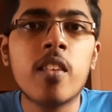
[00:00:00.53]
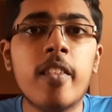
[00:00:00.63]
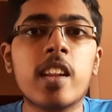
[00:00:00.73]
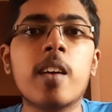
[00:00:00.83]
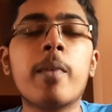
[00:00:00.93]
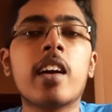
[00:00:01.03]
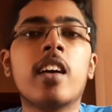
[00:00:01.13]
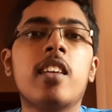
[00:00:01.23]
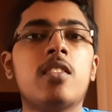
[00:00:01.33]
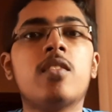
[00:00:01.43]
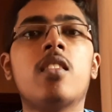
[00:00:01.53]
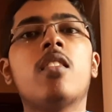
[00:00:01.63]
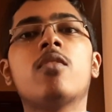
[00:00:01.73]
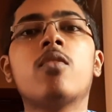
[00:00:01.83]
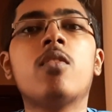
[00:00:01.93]
Welcome back, guys.
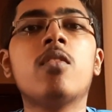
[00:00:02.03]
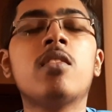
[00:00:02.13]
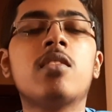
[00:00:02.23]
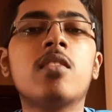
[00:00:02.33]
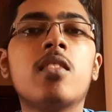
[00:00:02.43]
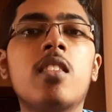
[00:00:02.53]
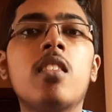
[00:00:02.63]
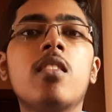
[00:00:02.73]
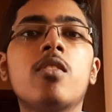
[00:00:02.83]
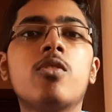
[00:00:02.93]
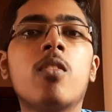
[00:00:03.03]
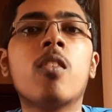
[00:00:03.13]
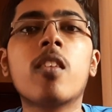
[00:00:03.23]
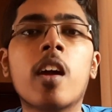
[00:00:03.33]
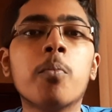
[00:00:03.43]
So this is a
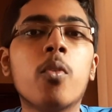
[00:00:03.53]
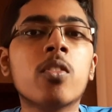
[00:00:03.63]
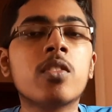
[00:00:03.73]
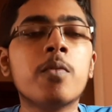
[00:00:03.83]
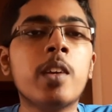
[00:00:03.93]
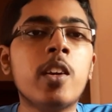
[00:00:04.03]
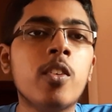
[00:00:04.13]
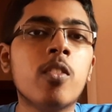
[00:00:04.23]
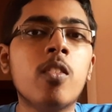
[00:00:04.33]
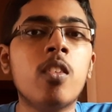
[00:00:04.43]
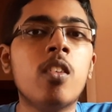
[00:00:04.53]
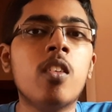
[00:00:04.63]
short unboxing video